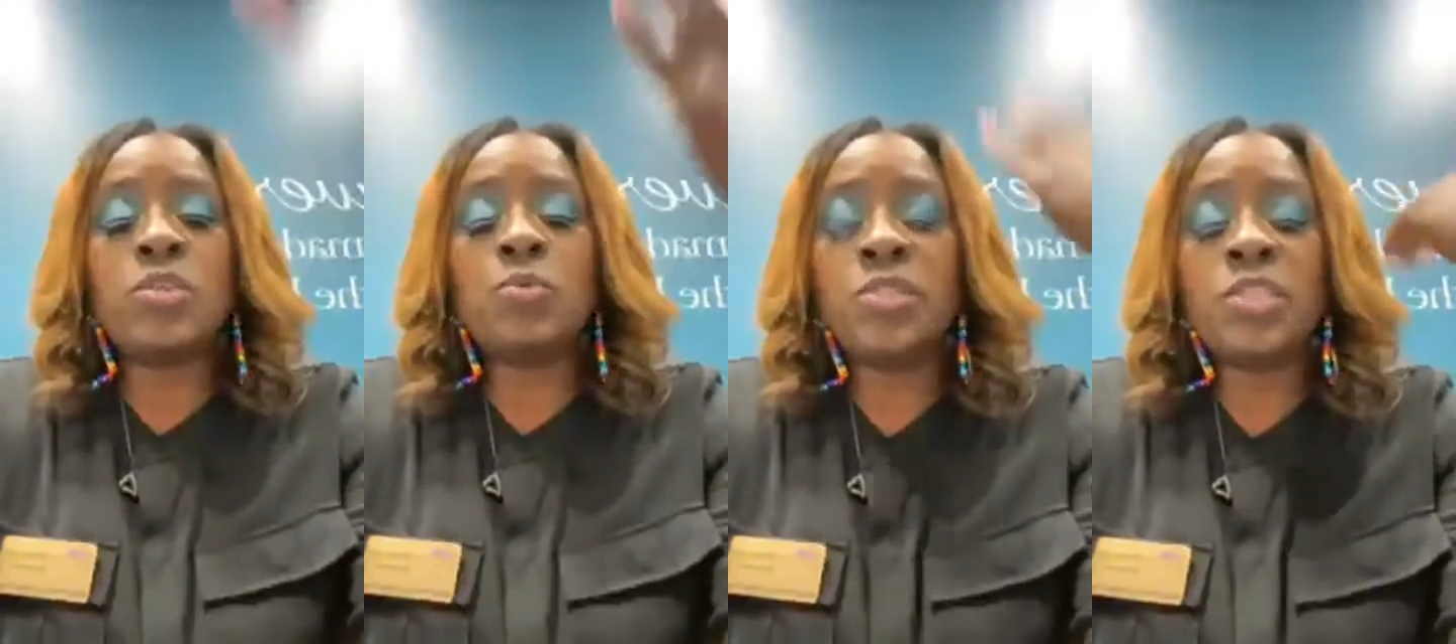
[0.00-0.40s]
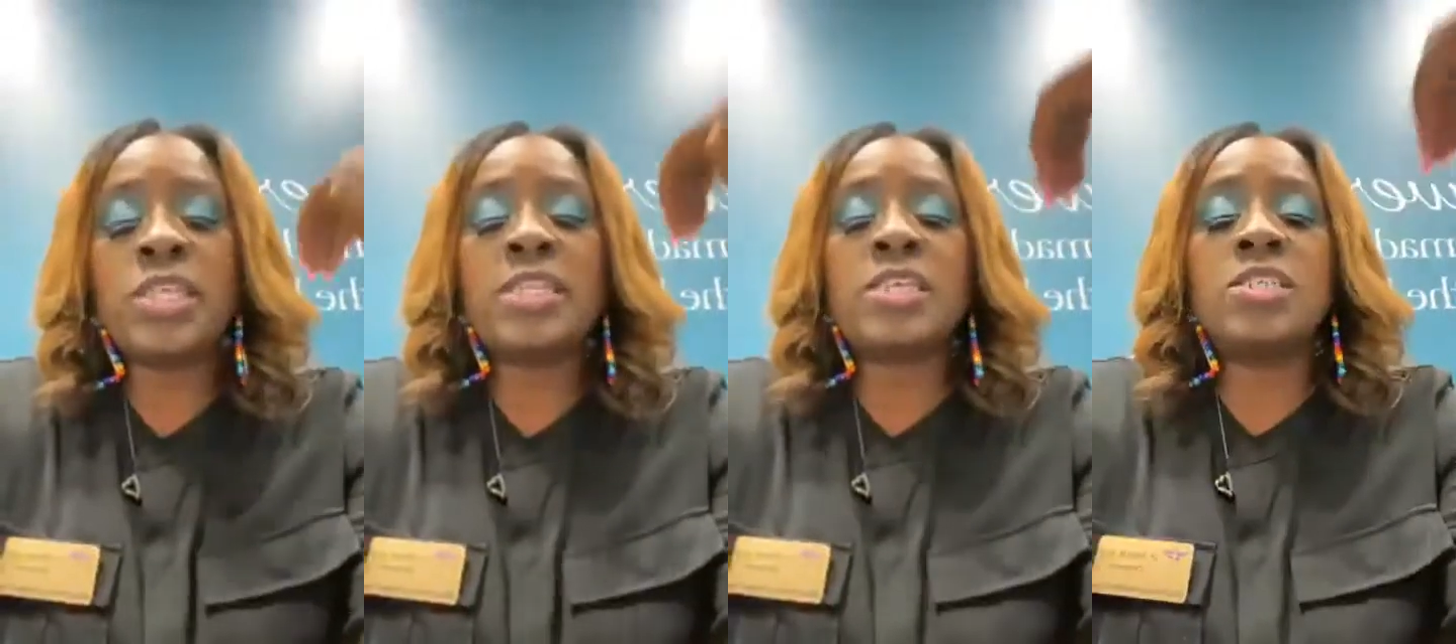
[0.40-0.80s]
So we
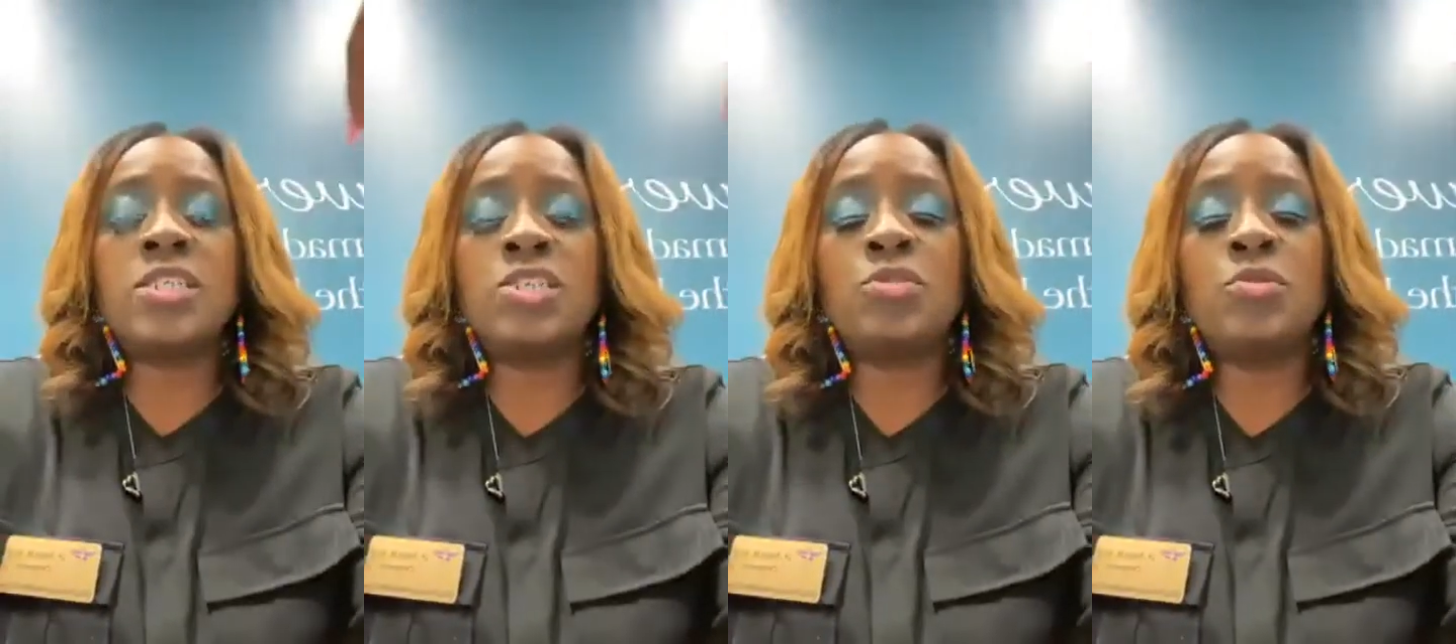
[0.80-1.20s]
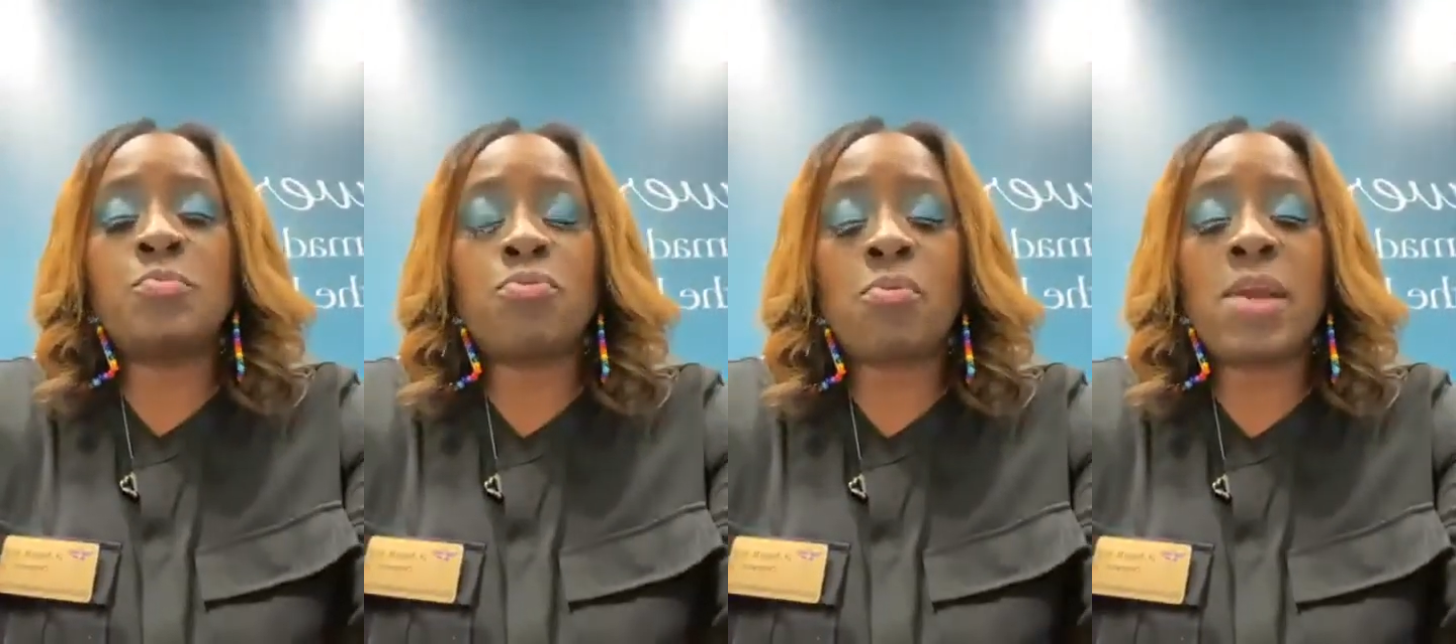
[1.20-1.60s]
just have to continue to
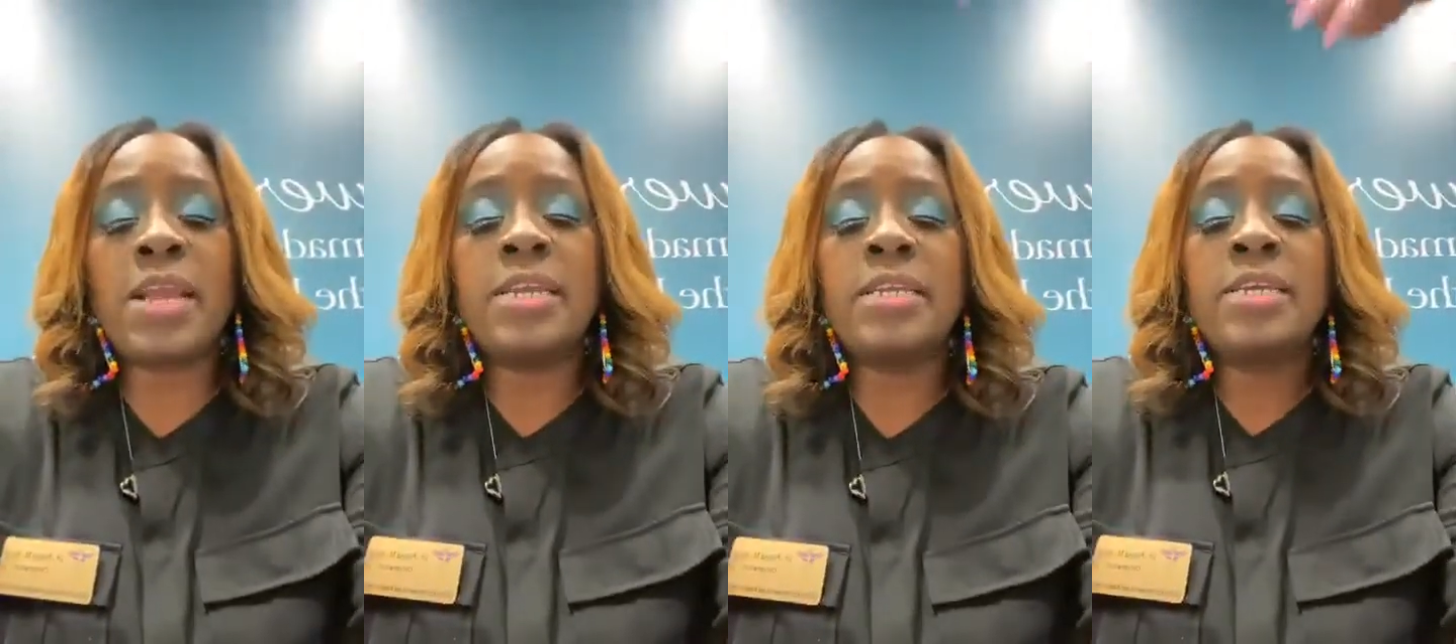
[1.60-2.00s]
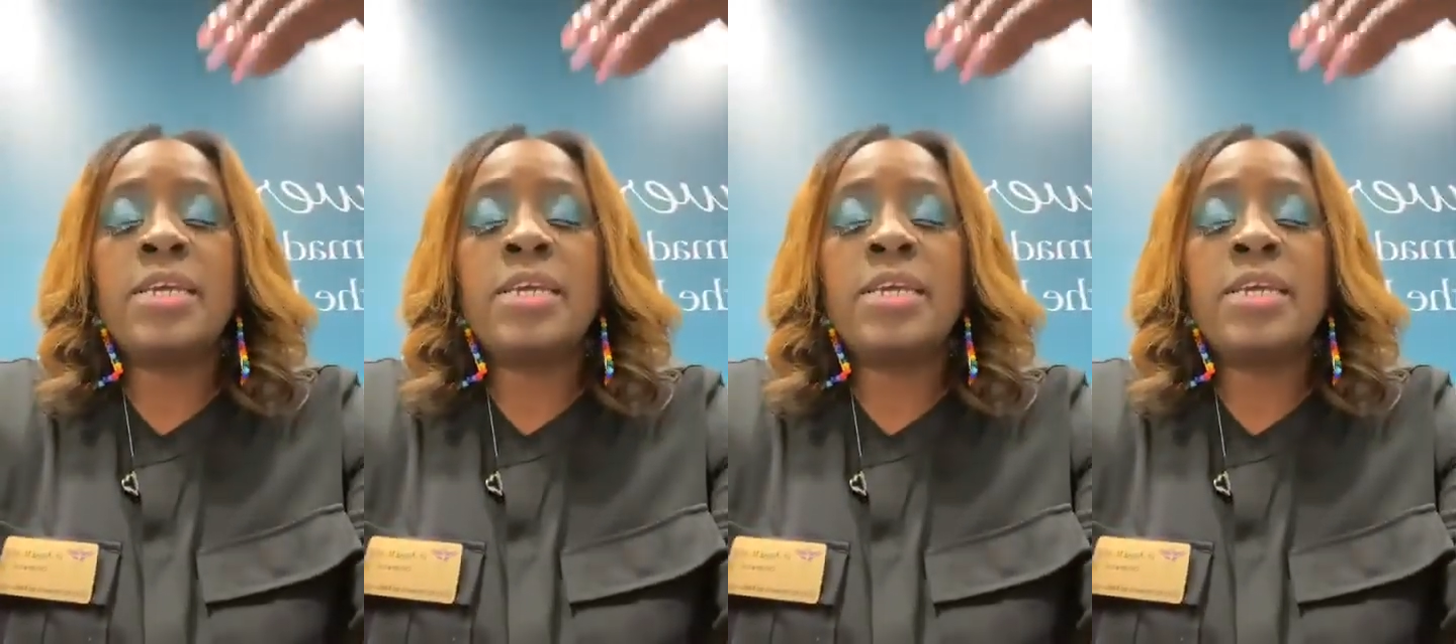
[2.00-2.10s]
pray